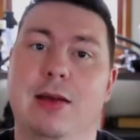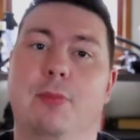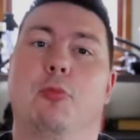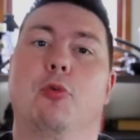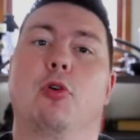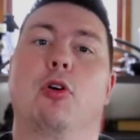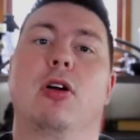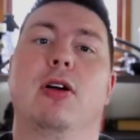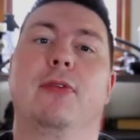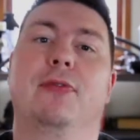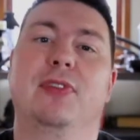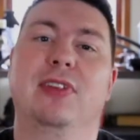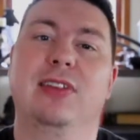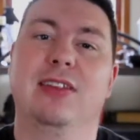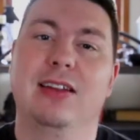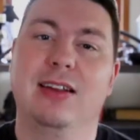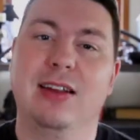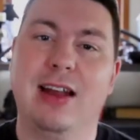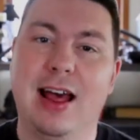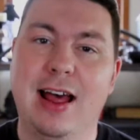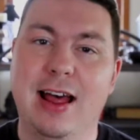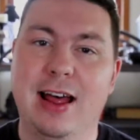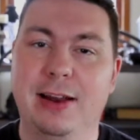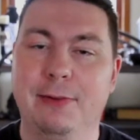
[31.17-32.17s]
More often
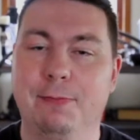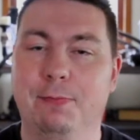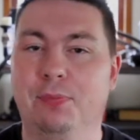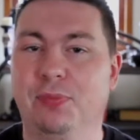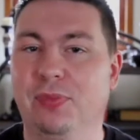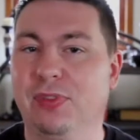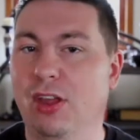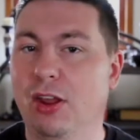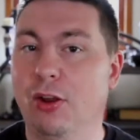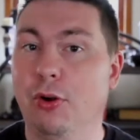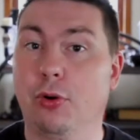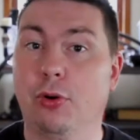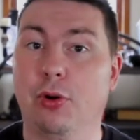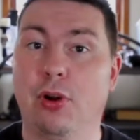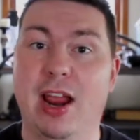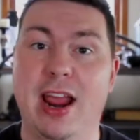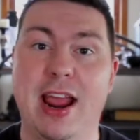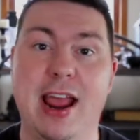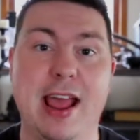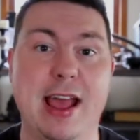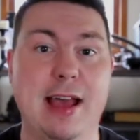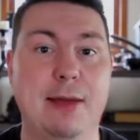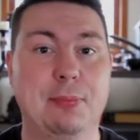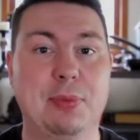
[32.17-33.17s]
than not, they are
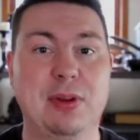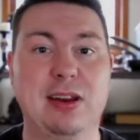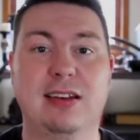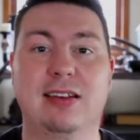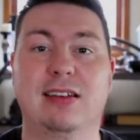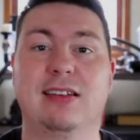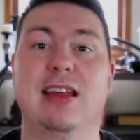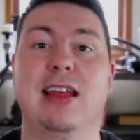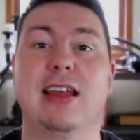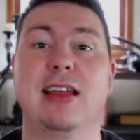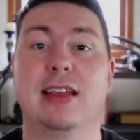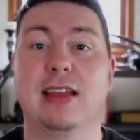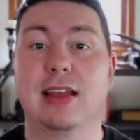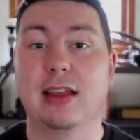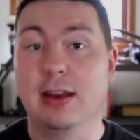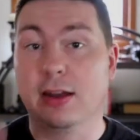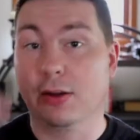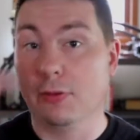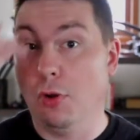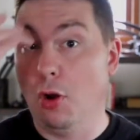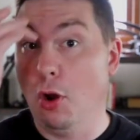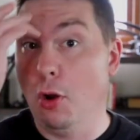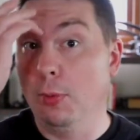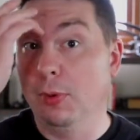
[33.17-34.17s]
happy to take
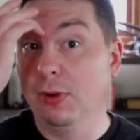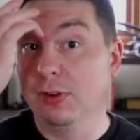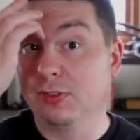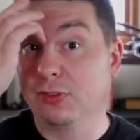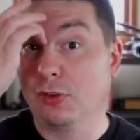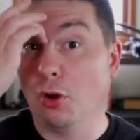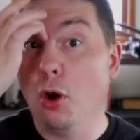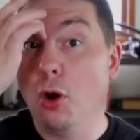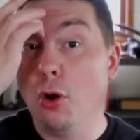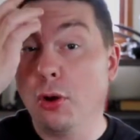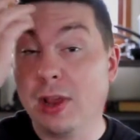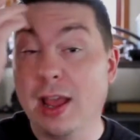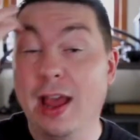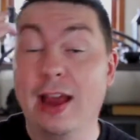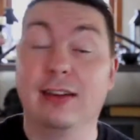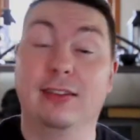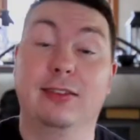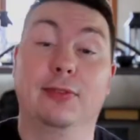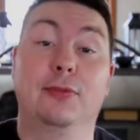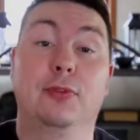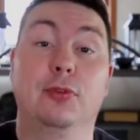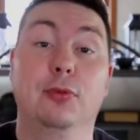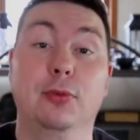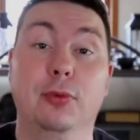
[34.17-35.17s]
in almost all
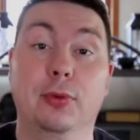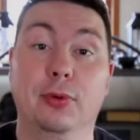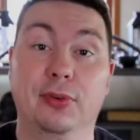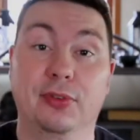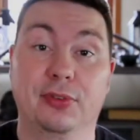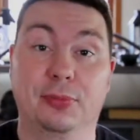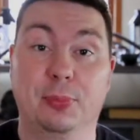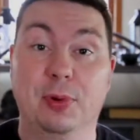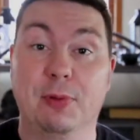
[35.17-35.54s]
kinds of tools,